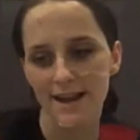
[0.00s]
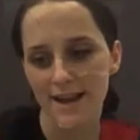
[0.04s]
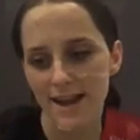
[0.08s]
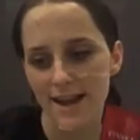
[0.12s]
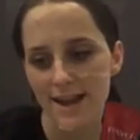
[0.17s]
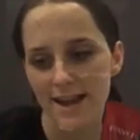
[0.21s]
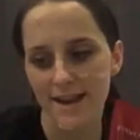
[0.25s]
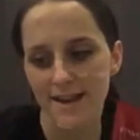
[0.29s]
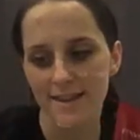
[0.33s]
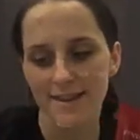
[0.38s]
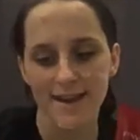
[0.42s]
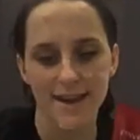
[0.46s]

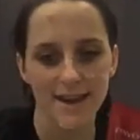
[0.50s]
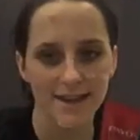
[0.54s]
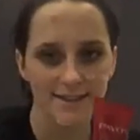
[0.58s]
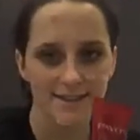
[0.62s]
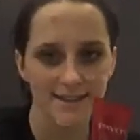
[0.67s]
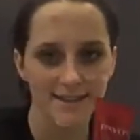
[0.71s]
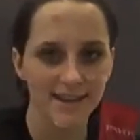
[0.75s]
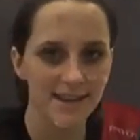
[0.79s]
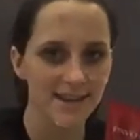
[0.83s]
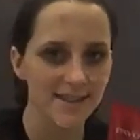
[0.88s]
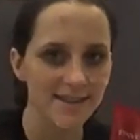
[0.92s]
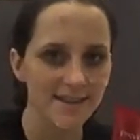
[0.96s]
and that
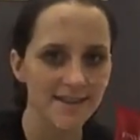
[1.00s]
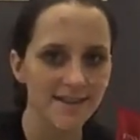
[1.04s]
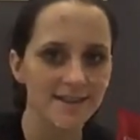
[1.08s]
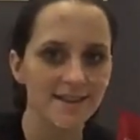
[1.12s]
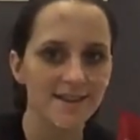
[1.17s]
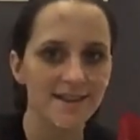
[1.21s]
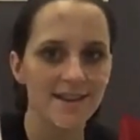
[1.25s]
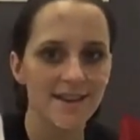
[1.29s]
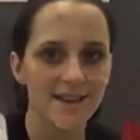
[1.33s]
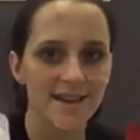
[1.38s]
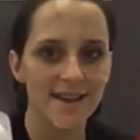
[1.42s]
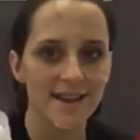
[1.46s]
together
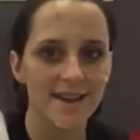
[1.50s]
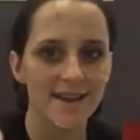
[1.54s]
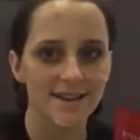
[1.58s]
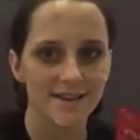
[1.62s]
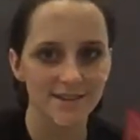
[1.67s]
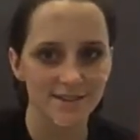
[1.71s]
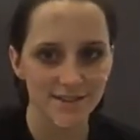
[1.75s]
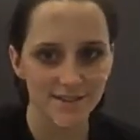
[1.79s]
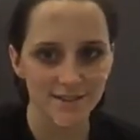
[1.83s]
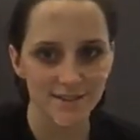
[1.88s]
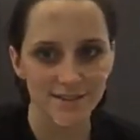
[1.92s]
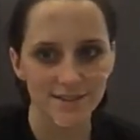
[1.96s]
and
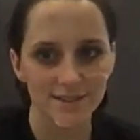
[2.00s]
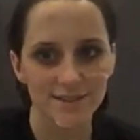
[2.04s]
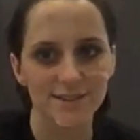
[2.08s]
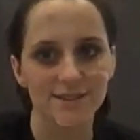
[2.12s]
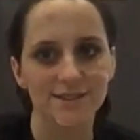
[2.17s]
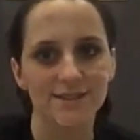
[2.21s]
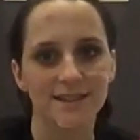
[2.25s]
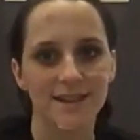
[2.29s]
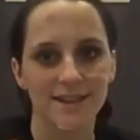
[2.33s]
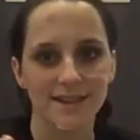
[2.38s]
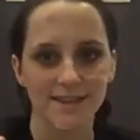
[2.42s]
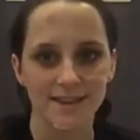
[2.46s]
so that you
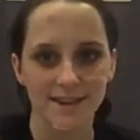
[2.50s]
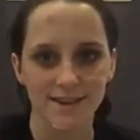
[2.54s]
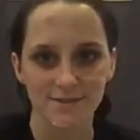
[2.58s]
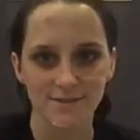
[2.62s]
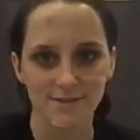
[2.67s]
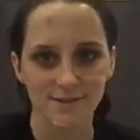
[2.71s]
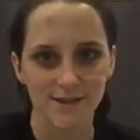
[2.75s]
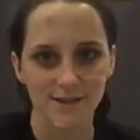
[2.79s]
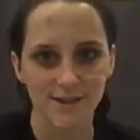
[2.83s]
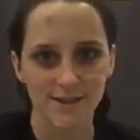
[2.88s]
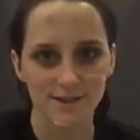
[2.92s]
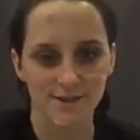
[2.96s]
just get that
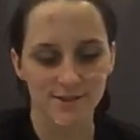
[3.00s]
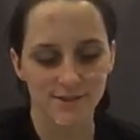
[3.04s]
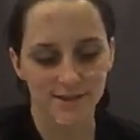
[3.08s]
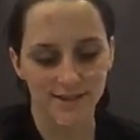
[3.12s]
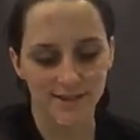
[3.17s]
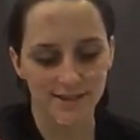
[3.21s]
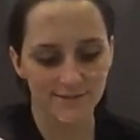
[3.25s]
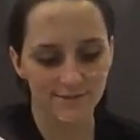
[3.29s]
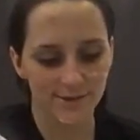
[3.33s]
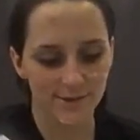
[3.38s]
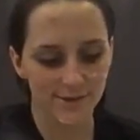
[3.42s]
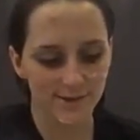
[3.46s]
really good
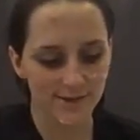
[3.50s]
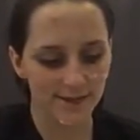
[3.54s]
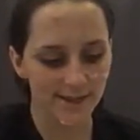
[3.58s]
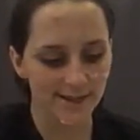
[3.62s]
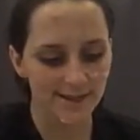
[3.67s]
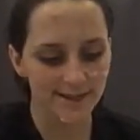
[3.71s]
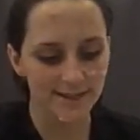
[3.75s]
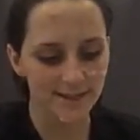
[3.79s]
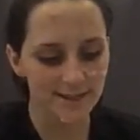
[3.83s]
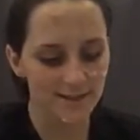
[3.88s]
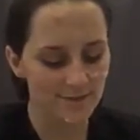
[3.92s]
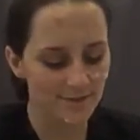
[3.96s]

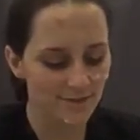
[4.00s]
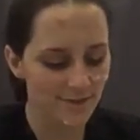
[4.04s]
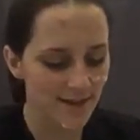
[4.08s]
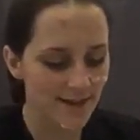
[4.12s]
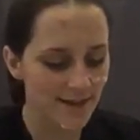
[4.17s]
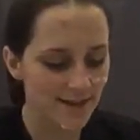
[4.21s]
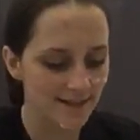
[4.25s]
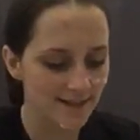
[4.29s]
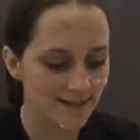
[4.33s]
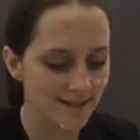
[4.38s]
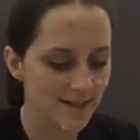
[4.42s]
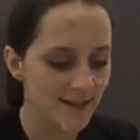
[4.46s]
exfoliation
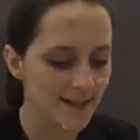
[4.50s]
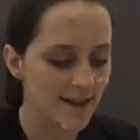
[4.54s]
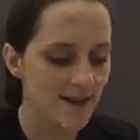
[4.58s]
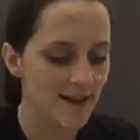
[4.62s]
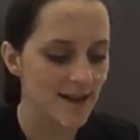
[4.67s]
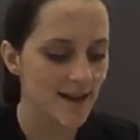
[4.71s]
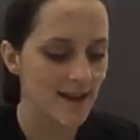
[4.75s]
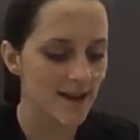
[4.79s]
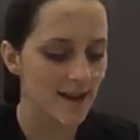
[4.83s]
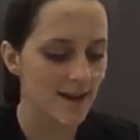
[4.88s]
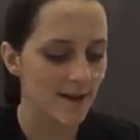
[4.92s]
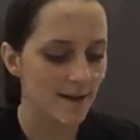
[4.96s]
effect.
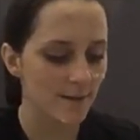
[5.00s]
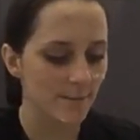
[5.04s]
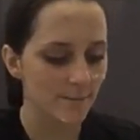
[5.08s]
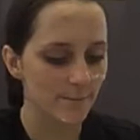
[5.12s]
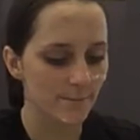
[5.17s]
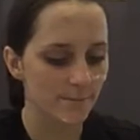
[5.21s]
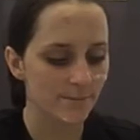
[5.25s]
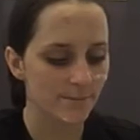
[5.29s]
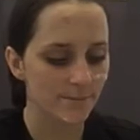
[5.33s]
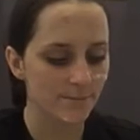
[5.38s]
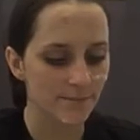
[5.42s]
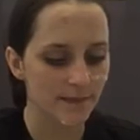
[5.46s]

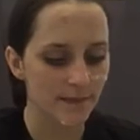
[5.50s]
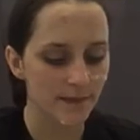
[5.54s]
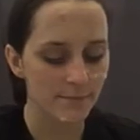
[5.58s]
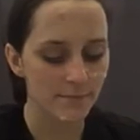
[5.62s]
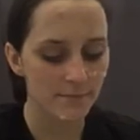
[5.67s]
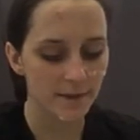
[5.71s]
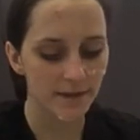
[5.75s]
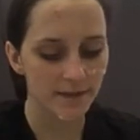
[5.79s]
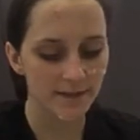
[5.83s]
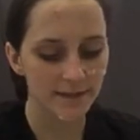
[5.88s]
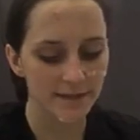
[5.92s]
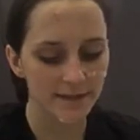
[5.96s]
Um,
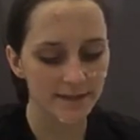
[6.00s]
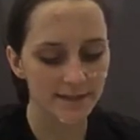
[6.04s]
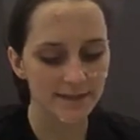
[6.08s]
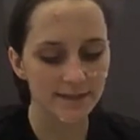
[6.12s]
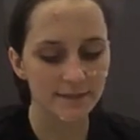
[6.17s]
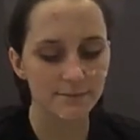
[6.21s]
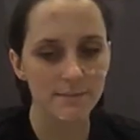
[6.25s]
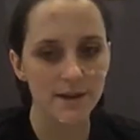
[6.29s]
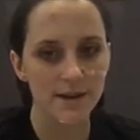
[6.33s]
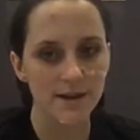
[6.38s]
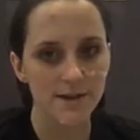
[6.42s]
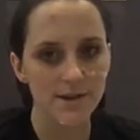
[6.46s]
but they
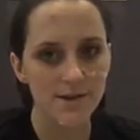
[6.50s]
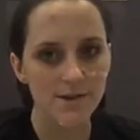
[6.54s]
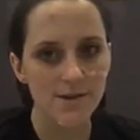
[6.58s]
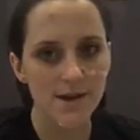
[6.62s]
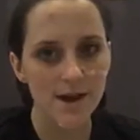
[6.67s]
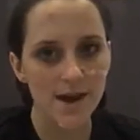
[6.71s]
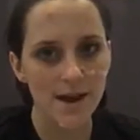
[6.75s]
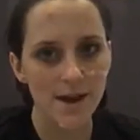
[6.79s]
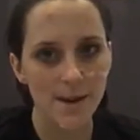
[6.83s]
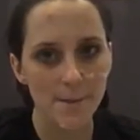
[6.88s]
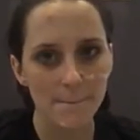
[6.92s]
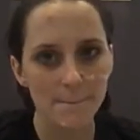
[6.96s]
smell
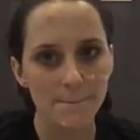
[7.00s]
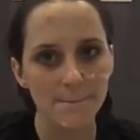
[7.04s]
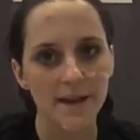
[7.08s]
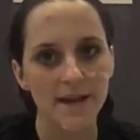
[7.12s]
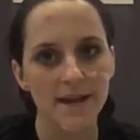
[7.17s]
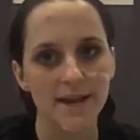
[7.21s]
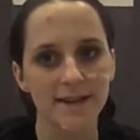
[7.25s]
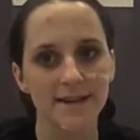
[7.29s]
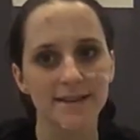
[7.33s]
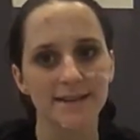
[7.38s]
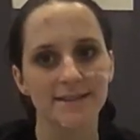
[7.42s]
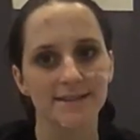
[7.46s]

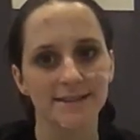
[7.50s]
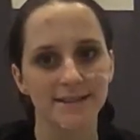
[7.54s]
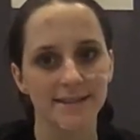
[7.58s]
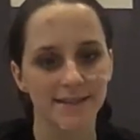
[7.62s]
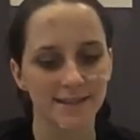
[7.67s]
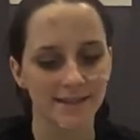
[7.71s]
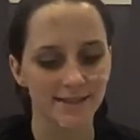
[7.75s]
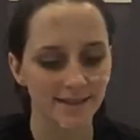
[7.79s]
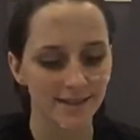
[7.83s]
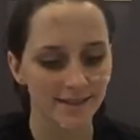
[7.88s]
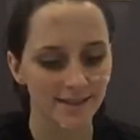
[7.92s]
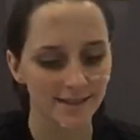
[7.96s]
amazing,
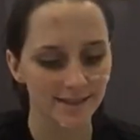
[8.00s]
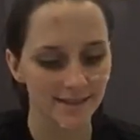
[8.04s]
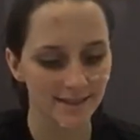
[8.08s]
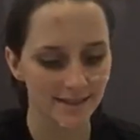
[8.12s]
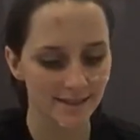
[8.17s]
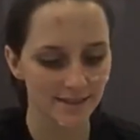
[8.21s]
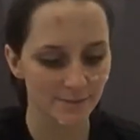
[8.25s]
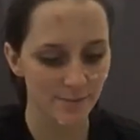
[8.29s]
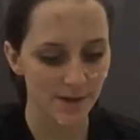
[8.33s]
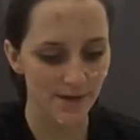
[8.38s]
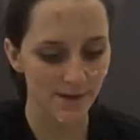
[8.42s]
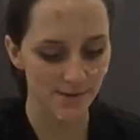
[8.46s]
like they
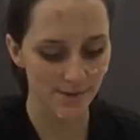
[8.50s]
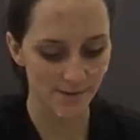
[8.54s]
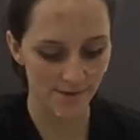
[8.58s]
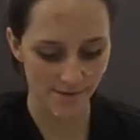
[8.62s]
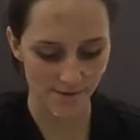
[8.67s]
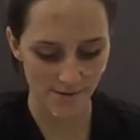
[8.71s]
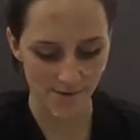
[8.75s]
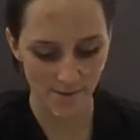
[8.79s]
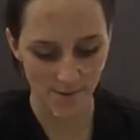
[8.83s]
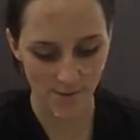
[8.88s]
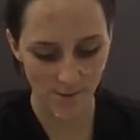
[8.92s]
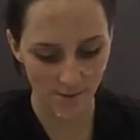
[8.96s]
smell
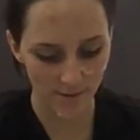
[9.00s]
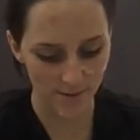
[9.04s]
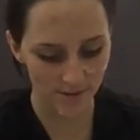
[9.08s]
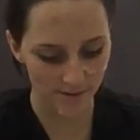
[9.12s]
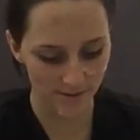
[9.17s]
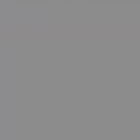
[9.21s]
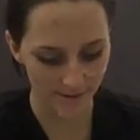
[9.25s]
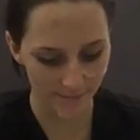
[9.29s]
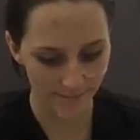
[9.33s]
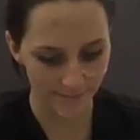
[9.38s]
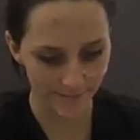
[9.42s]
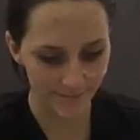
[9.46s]

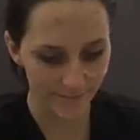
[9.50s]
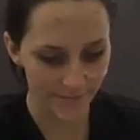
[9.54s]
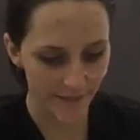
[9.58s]
awesome.